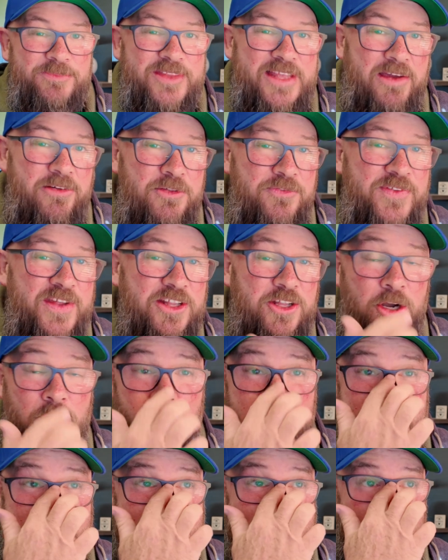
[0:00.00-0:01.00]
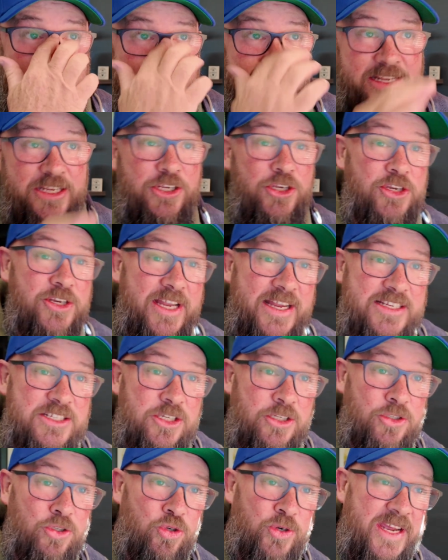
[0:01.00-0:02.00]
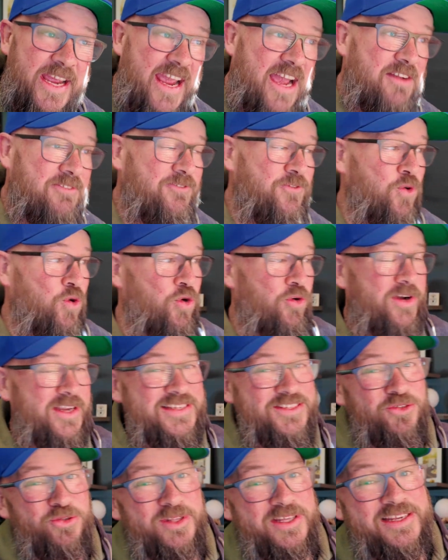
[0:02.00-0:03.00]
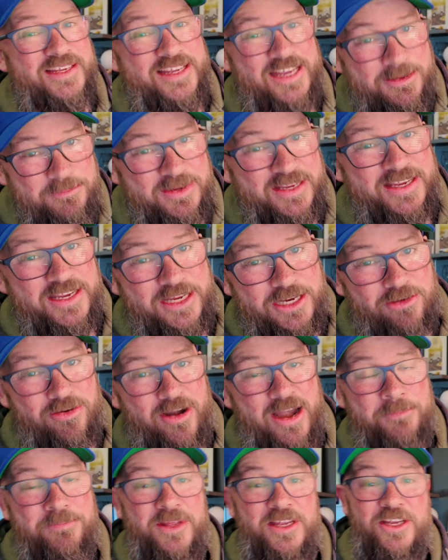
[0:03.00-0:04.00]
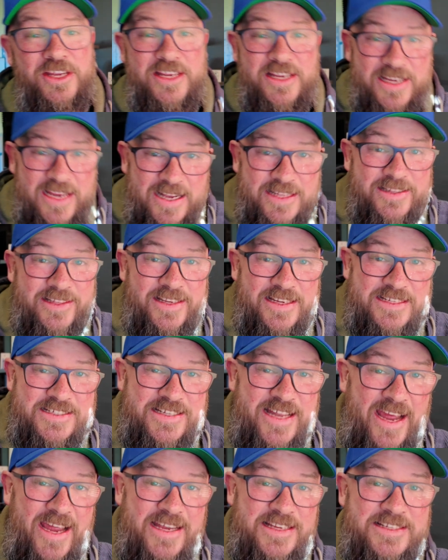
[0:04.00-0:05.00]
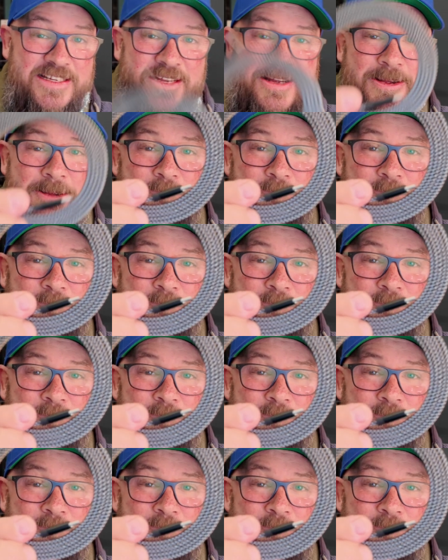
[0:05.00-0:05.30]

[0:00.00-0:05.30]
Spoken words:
The other thing that I would say that you need to look out for is all the gimmicky crap that you can get these days.